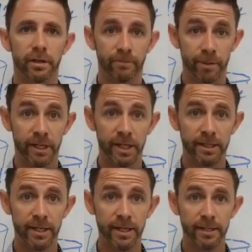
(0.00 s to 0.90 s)
Everybody
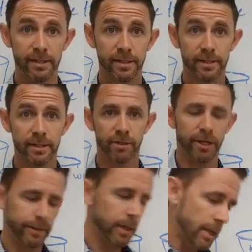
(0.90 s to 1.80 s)
got that?
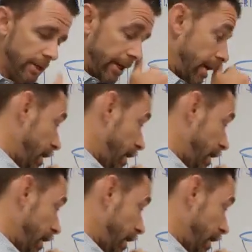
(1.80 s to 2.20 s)
Great. Okay,